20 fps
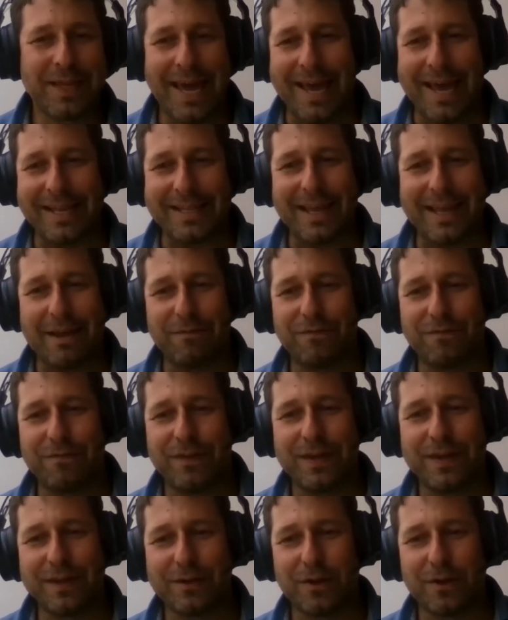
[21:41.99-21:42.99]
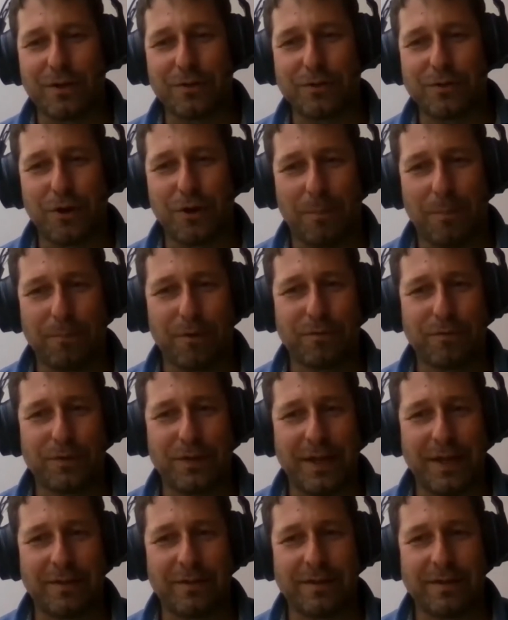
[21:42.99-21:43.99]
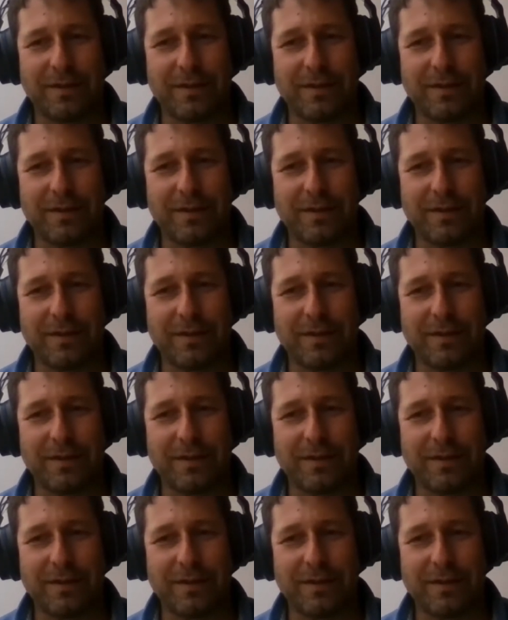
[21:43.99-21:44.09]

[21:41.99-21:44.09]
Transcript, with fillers: And I think on top of that,